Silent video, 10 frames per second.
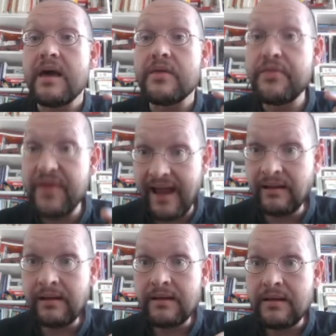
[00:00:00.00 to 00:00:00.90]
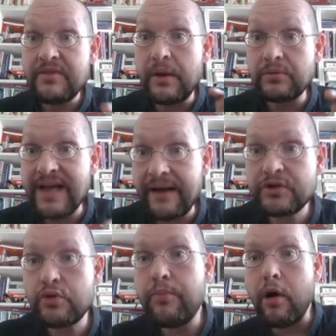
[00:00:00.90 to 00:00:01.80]
then they would
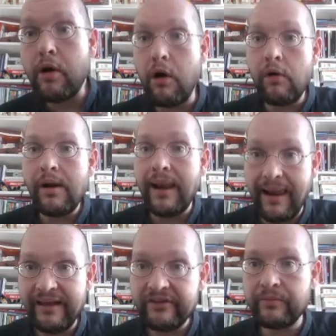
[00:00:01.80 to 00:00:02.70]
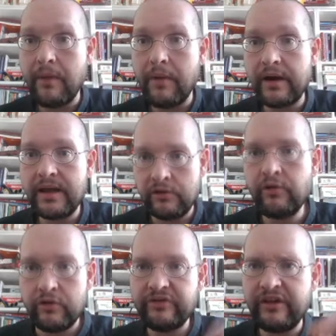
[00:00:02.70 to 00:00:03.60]
have to borrow less money.
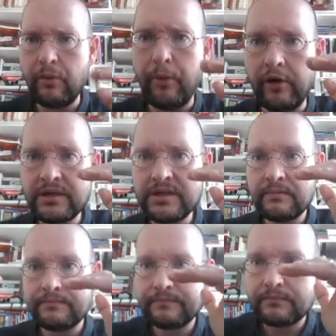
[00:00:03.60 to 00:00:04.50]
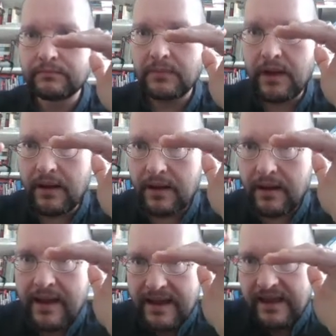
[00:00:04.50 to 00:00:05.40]
You see the point?
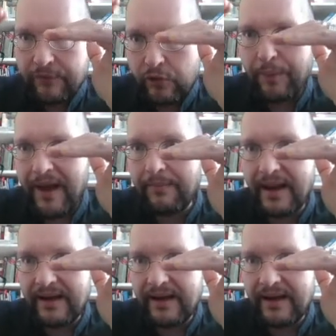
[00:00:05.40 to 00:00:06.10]
If you pay many